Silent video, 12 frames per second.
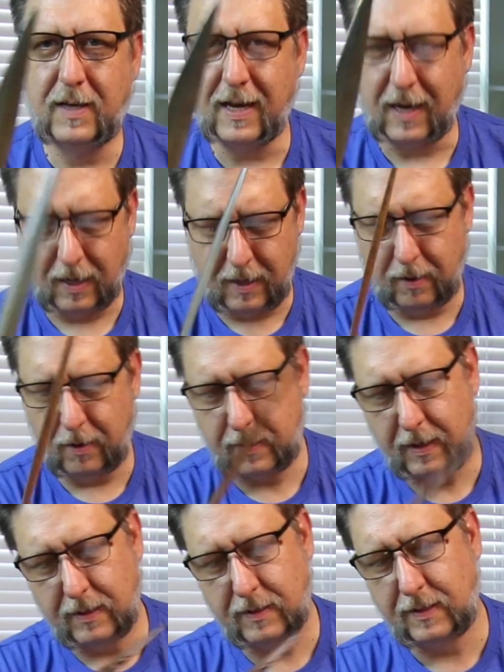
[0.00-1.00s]
take a little
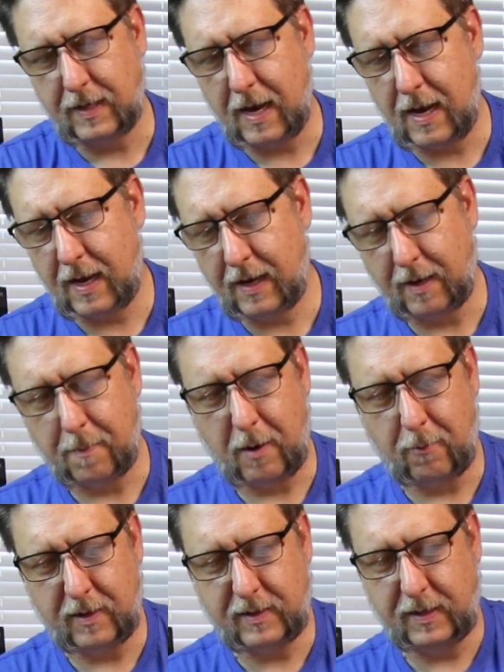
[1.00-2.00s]
look inside. I got my
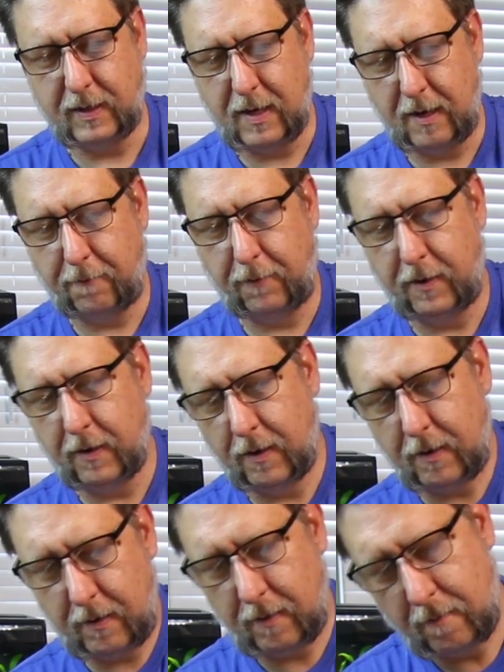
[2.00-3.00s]
rusty knife
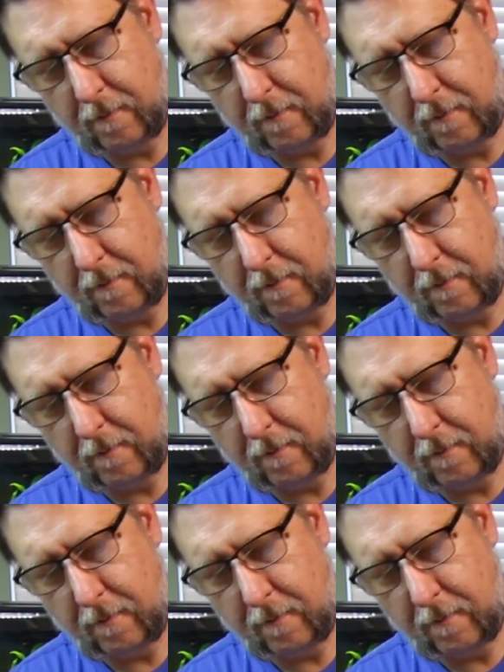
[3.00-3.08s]
here.